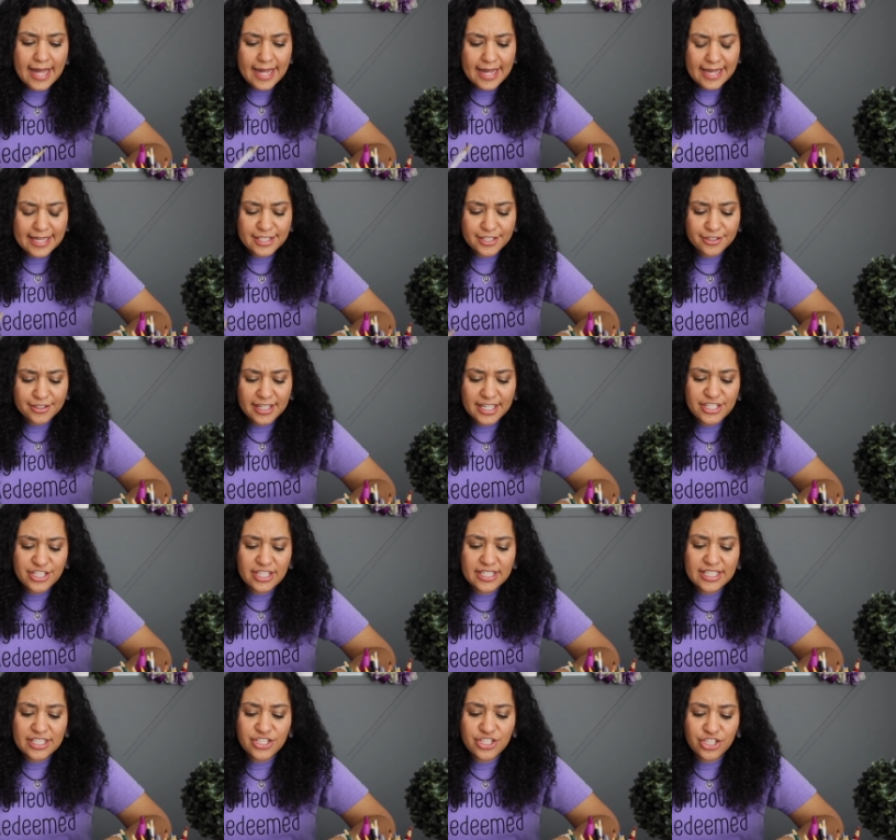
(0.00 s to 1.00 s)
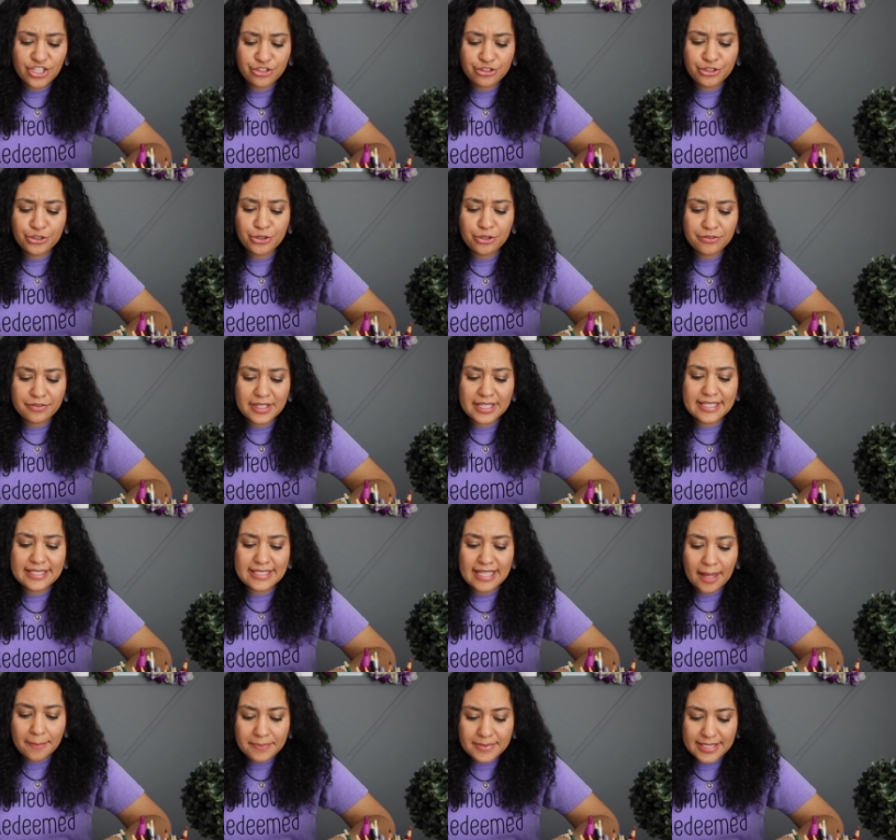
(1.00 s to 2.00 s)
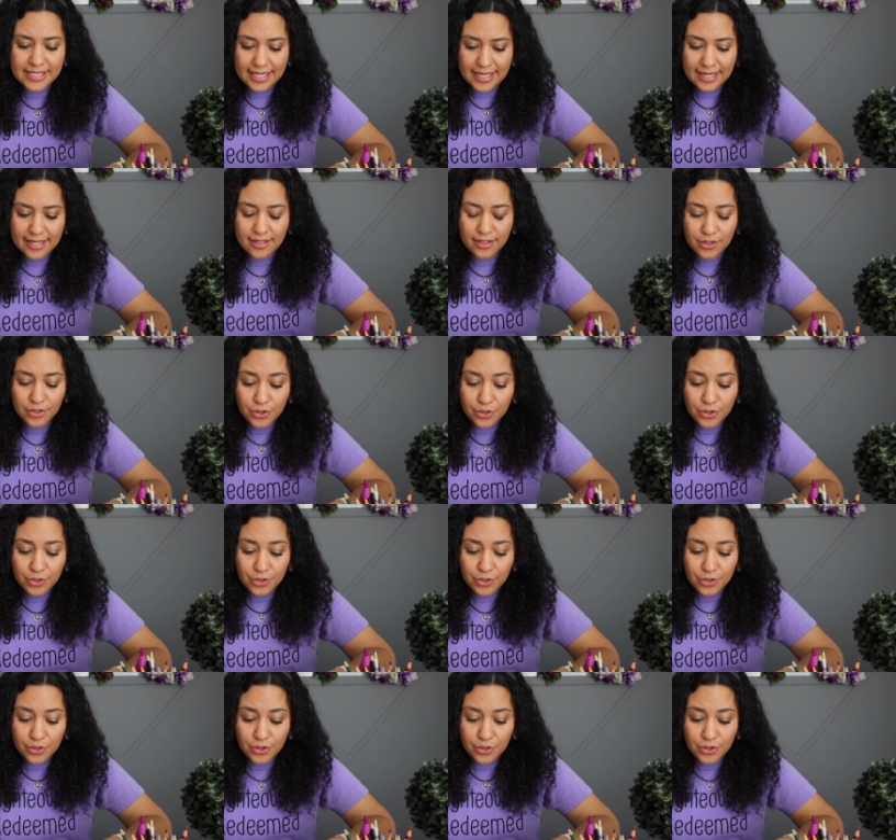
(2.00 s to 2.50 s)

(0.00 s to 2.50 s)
His creation, his children who have accepted,